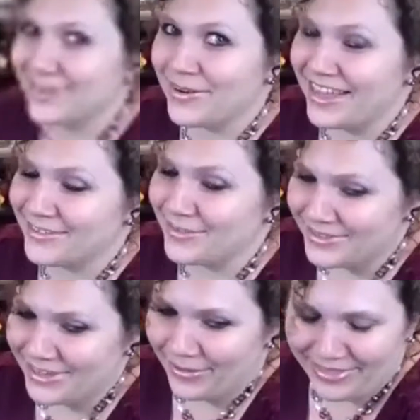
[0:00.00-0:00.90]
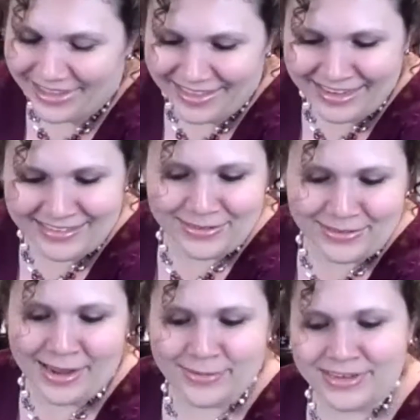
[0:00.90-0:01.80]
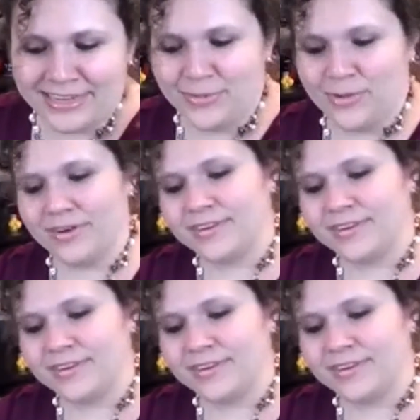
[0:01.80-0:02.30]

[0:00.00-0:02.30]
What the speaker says: ask, don't tell thing that isn't around anymore.